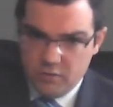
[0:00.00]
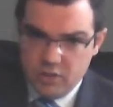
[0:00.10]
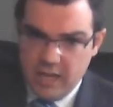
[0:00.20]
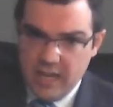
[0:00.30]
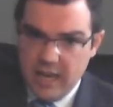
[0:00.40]

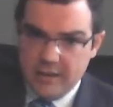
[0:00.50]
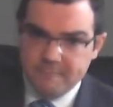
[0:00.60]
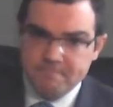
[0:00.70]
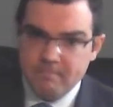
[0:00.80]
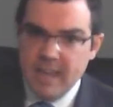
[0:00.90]
to get
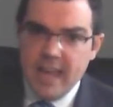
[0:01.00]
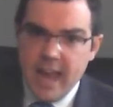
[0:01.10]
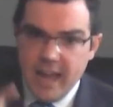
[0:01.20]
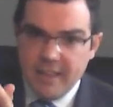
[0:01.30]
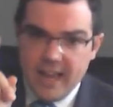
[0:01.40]
in.
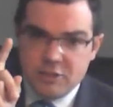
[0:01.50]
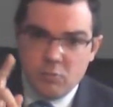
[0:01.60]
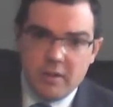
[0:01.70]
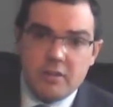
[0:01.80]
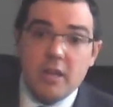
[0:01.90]
And
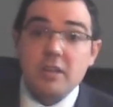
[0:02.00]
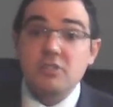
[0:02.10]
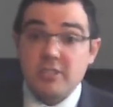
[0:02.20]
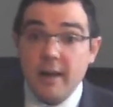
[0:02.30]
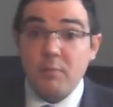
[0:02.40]
that's what the
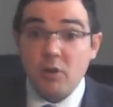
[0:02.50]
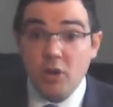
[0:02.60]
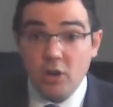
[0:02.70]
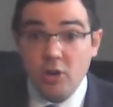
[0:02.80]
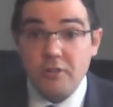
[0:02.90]

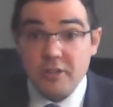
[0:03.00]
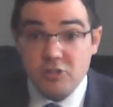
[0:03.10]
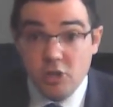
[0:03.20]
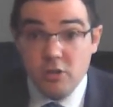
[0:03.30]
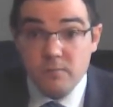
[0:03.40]
sepulchre or the
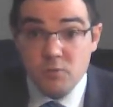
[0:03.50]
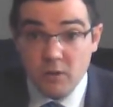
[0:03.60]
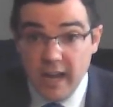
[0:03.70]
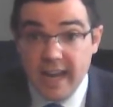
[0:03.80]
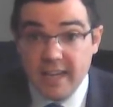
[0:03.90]
tombs
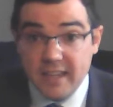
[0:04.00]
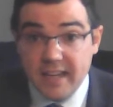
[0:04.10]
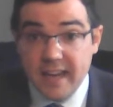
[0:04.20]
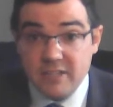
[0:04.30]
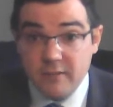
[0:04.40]
were like in the
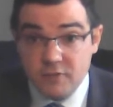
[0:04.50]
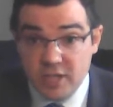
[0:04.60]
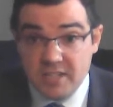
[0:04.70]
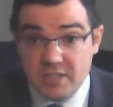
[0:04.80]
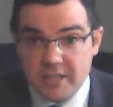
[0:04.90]
days of
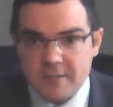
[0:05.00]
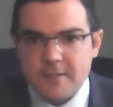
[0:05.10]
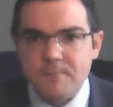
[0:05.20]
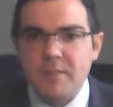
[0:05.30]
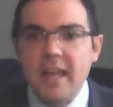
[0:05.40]

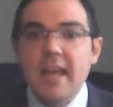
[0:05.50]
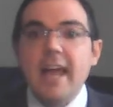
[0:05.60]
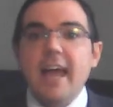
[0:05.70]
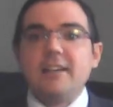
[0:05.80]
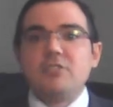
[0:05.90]
Jesus.
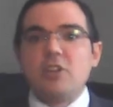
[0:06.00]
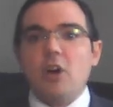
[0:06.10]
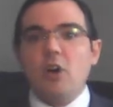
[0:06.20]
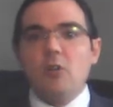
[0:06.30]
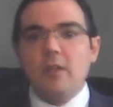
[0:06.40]
And
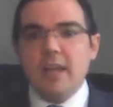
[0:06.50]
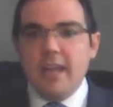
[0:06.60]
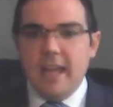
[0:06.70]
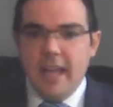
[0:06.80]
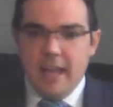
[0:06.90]
so
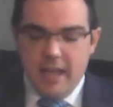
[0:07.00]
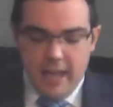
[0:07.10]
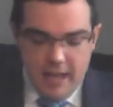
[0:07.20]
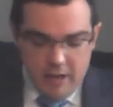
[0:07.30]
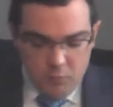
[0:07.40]

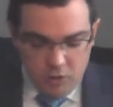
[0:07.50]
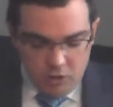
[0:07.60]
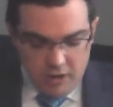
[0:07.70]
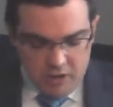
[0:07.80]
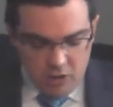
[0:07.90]
uh, we're
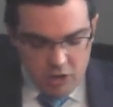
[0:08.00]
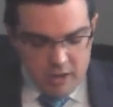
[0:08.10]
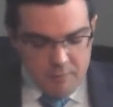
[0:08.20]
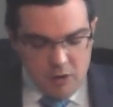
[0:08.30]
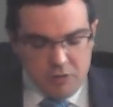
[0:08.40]
going to
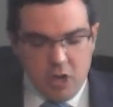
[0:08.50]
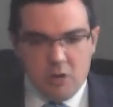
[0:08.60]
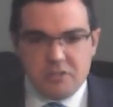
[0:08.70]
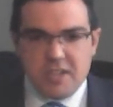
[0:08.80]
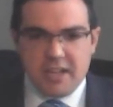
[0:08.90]
learn about
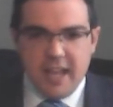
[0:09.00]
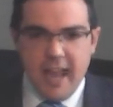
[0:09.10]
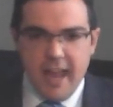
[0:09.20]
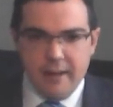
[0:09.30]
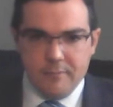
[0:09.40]
those that
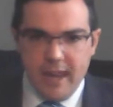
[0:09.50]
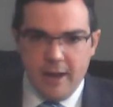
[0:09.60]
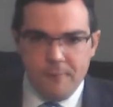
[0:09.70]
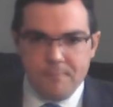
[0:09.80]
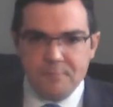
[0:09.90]
came.
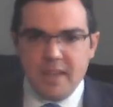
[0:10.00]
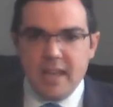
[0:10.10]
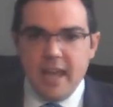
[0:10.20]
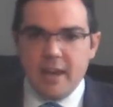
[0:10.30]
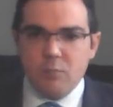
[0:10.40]
Now,
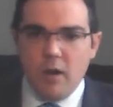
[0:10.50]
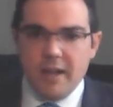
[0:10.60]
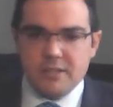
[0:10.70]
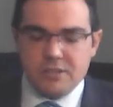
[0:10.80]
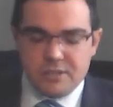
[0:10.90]
it
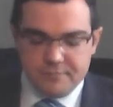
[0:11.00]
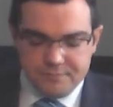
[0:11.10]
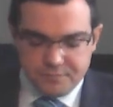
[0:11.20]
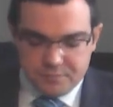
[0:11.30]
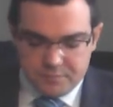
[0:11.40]
was
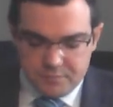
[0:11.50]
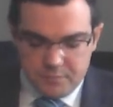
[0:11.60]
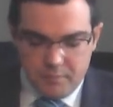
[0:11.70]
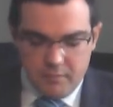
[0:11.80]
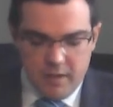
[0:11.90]

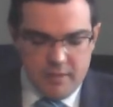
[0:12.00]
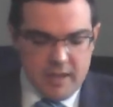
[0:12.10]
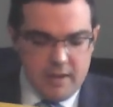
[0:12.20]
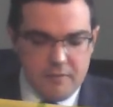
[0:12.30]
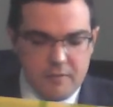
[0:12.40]

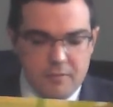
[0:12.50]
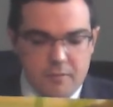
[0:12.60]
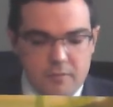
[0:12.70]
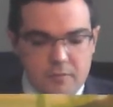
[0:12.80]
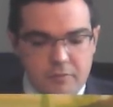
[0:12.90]
the
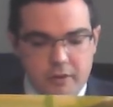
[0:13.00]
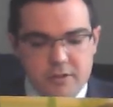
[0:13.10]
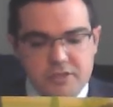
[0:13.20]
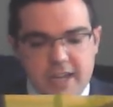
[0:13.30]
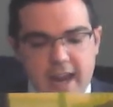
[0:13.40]

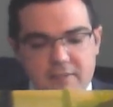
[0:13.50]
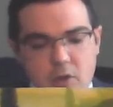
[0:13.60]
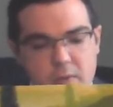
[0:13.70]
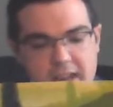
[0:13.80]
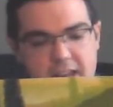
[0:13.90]
first day of
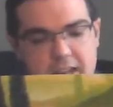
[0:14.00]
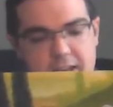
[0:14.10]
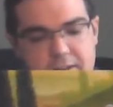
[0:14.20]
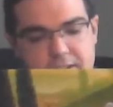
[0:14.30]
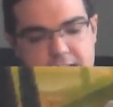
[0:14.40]
the week,